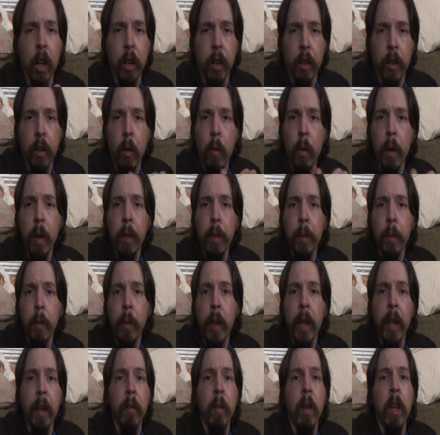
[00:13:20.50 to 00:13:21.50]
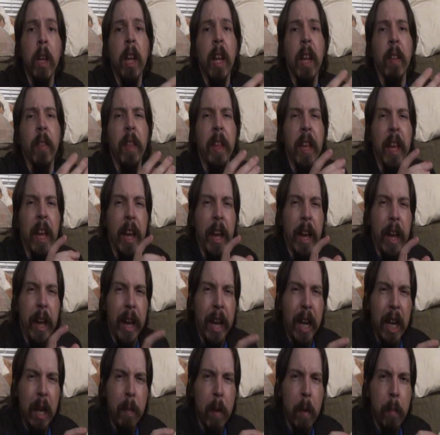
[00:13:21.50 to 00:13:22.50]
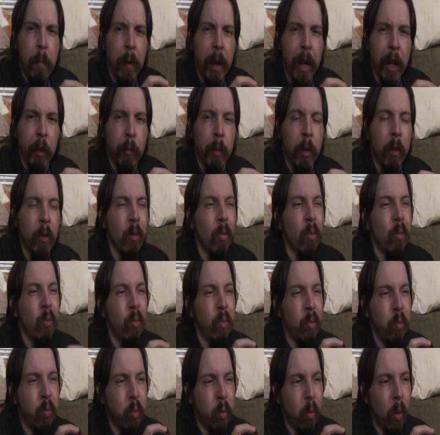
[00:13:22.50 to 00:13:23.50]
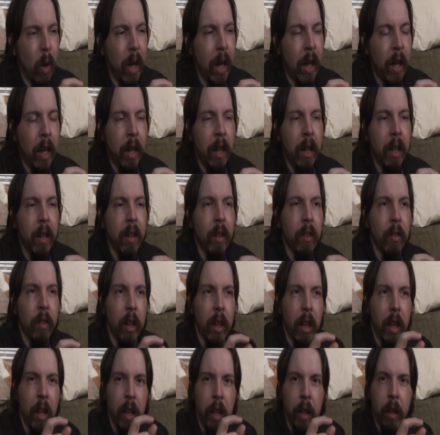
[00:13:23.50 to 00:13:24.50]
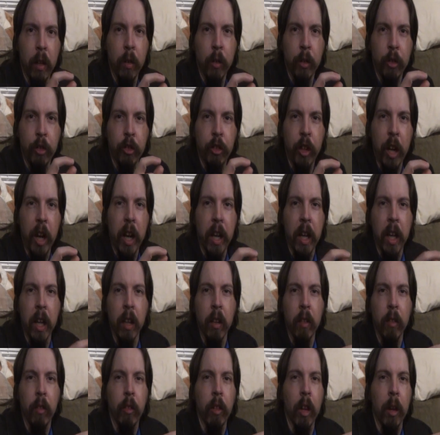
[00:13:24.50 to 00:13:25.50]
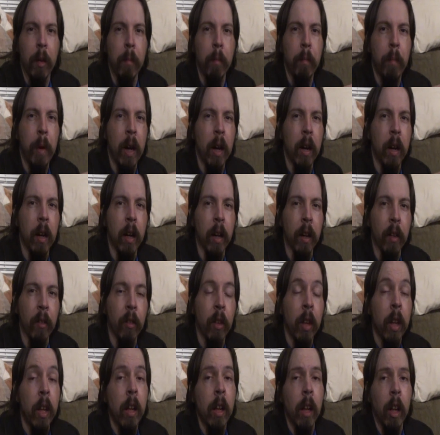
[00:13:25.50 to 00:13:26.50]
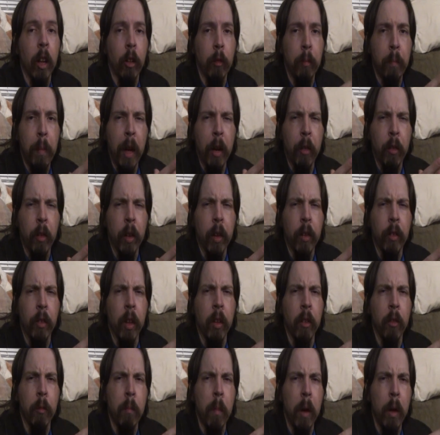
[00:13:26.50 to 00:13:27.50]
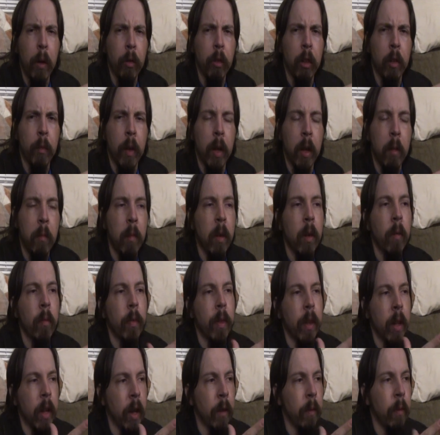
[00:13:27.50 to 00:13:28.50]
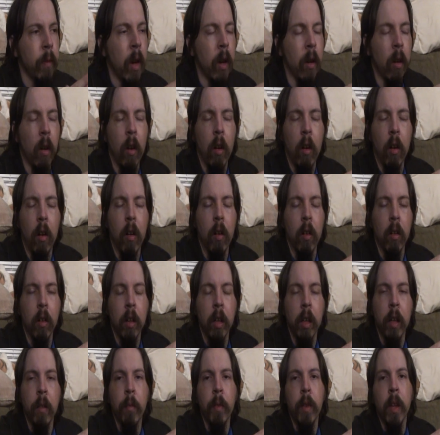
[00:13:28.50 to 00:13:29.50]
Going through that, the enemy placement was a little shaky in some parts, especially since most of them, if not all,